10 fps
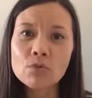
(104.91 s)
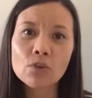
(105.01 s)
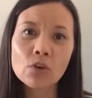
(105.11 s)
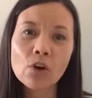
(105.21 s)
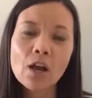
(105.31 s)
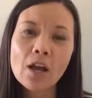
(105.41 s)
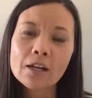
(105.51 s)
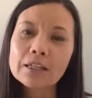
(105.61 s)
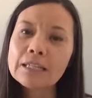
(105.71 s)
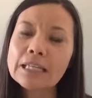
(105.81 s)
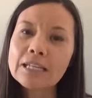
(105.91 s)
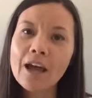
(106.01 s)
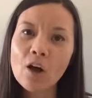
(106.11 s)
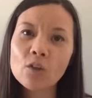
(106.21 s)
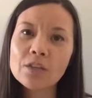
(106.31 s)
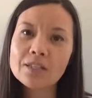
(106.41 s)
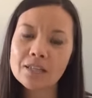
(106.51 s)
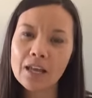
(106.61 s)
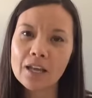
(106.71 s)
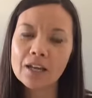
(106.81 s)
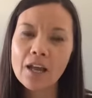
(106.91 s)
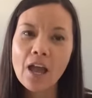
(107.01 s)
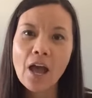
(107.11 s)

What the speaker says: for clean, healthy skin.